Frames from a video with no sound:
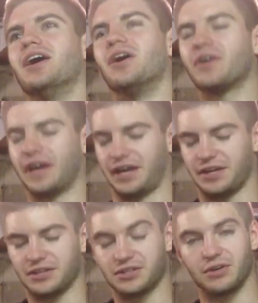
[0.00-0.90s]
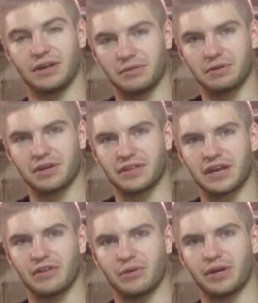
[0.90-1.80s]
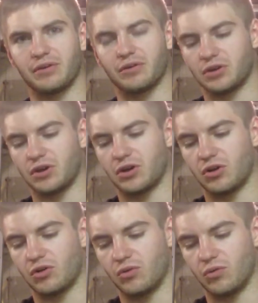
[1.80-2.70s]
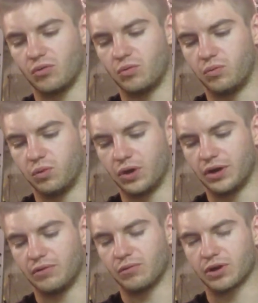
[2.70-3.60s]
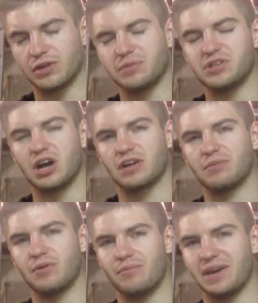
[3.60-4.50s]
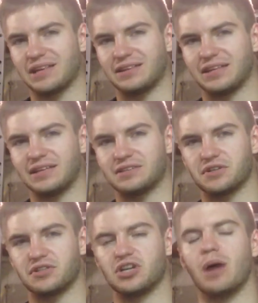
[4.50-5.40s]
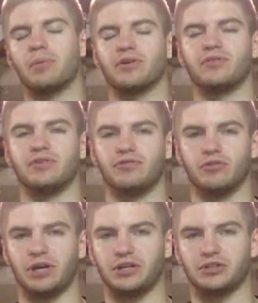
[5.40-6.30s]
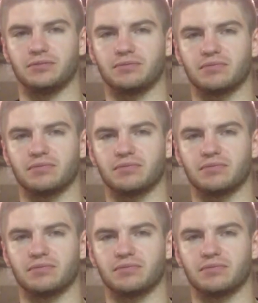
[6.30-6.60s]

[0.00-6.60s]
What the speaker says: Okay, so now that we got that out of the way, what we're going to be talking about mainly is a topic of inflammation.